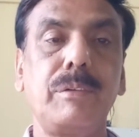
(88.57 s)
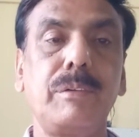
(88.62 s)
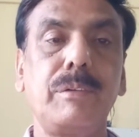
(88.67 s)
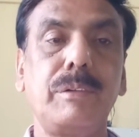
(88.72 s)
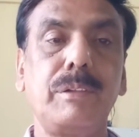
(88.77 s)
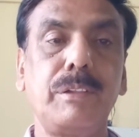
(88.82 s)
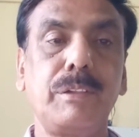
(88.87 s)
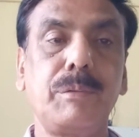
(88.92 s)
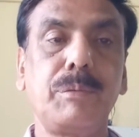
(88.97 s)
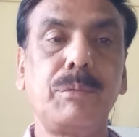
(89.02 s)

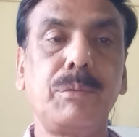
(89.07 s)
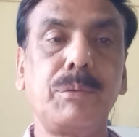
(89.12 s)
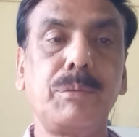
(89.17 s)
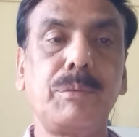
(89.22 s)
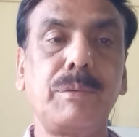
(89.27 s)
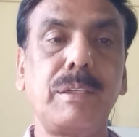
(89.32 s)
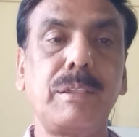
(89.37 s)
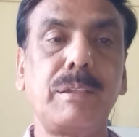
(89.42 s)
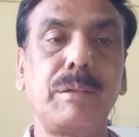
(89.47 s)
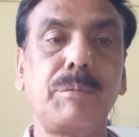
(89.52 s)
This proves
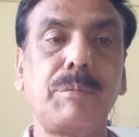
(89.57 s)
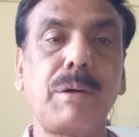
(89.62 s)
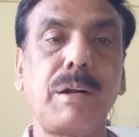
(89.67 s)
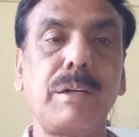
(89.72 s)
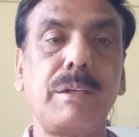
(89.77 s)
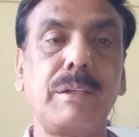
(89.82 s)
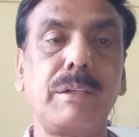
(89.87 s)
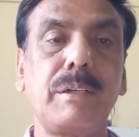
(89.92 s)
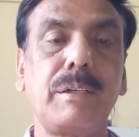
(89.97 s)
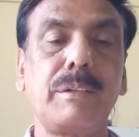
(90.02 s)
that the
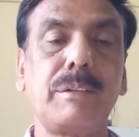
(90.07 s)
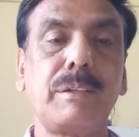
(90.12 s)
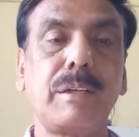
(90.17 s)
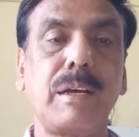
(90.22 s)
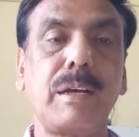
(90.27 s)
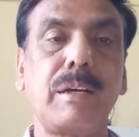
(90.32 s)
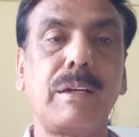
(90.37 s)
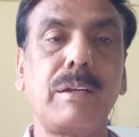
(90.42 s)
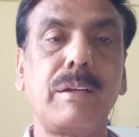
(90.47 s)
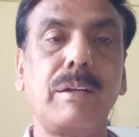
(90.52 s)
particles
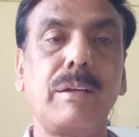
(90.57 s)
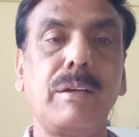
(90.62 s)
are